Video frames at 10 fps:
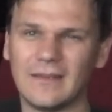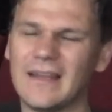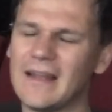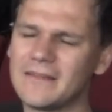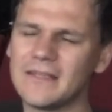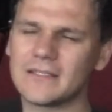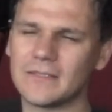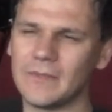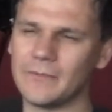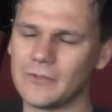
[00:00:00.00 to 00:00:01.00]
And I think it's
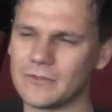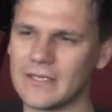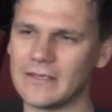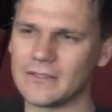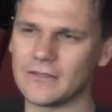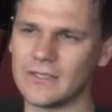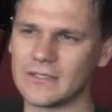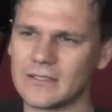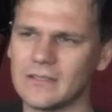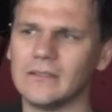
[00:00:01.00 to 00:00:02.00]
simply because the industry is
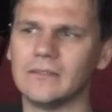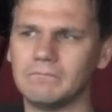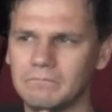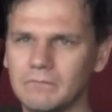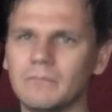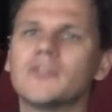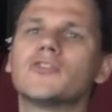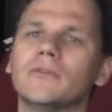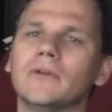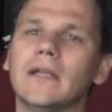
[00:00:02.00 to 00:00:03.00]
still
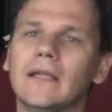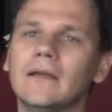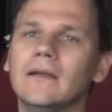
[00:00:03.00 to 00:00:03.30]
maturing.